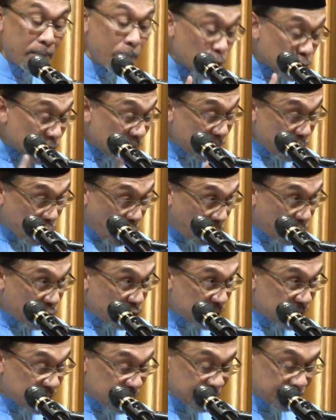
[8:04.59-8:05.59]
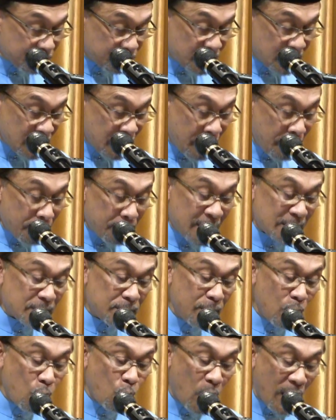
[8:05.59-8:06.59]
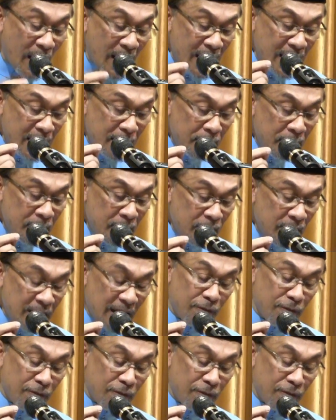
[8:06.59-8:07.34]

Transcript: must be well